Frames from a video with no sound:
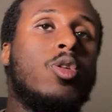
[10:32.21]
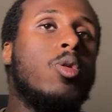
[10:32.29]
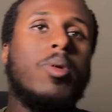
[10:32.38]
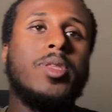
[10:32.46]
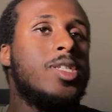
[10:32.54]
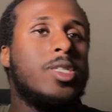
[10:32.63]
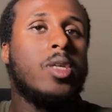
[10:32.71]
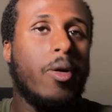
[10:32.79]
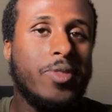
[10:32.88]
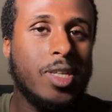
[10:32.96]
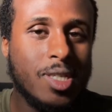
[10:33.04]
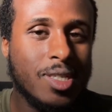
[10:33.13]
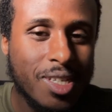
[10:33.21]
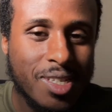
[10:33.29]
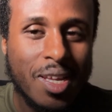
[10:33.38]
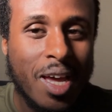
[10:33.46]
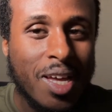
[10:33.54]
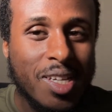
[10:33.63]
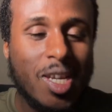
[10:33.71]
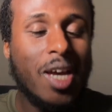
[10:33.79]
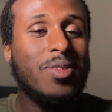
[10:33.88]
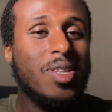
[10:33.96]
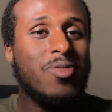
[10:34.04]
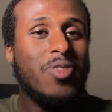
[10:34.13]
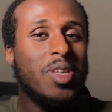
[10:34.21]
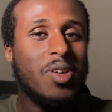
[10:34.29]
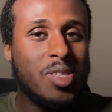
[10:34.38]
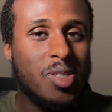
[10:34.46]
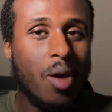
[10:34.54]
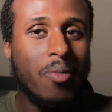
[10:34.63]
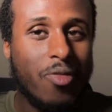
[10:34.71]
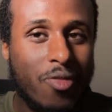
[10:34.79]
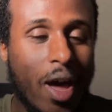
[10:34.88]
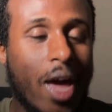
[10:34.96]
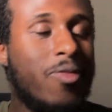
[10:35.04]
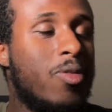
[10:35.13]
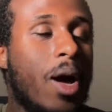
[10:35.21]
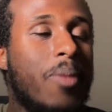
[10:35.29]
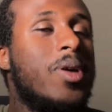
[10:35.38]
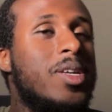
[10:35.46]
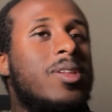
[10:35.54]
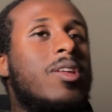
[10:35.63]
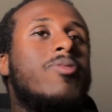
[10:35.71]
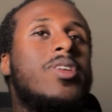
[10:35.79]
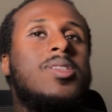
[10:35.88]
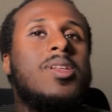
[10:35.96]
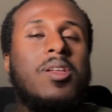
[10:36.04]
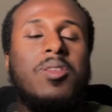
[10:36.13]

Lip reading: But this video is top 5 who I'm personally investing in.